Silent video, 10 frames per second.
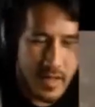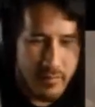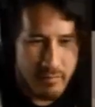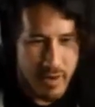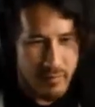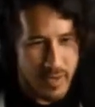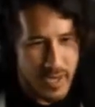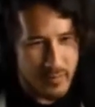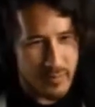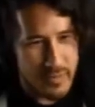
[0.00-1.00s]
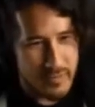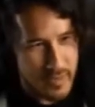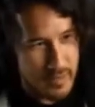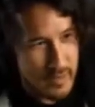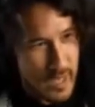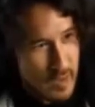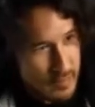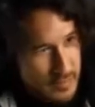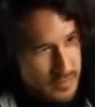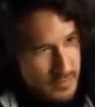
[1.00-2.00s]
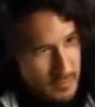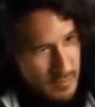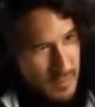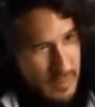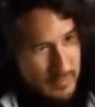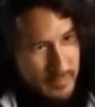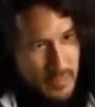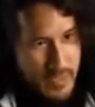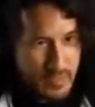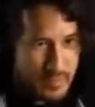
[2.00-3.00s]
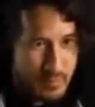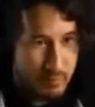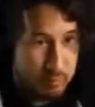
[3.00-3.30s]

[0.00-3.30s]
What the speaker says: I'll be right back if anything happens or if we get through.